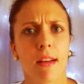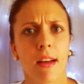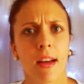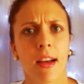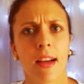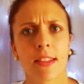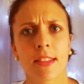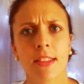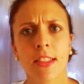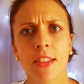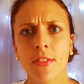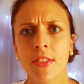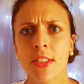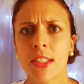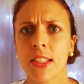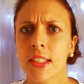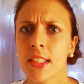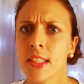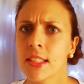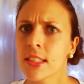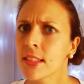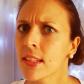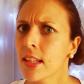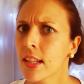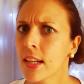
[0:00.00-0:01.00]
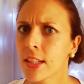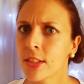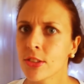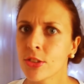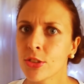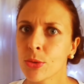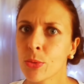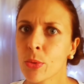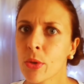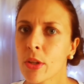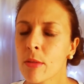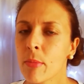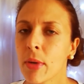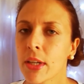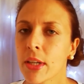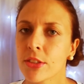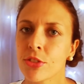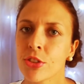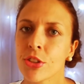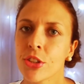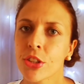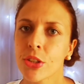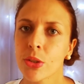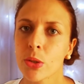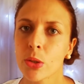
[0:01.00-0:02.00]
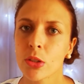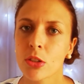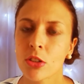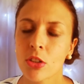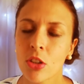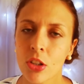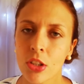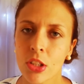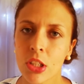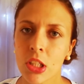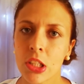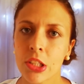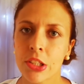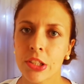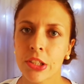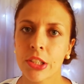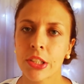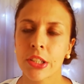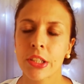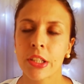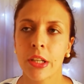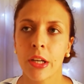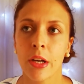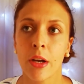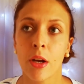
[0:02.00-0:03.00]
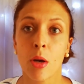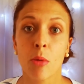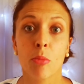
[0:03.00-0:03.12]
activities that I do with my two-year-old toddler,